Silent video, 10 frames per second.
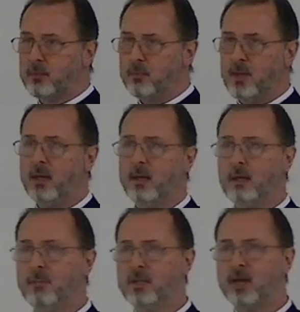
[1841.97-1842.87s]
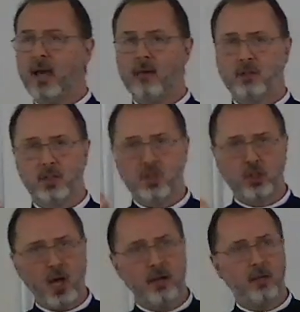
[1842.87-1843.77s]
to mean, it means I haven't
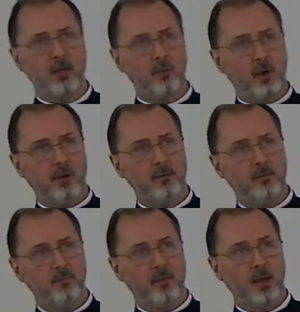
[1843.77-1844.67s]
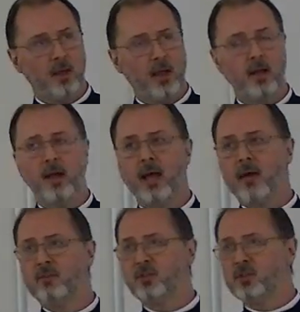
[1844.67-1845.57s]
shot anyone and I
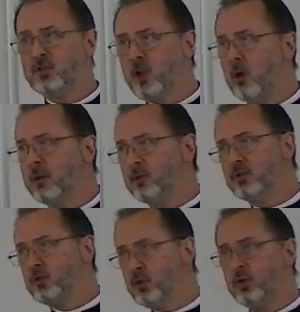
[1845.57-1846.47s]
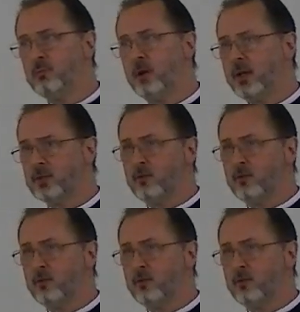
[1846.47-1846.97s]
haven't stolen too much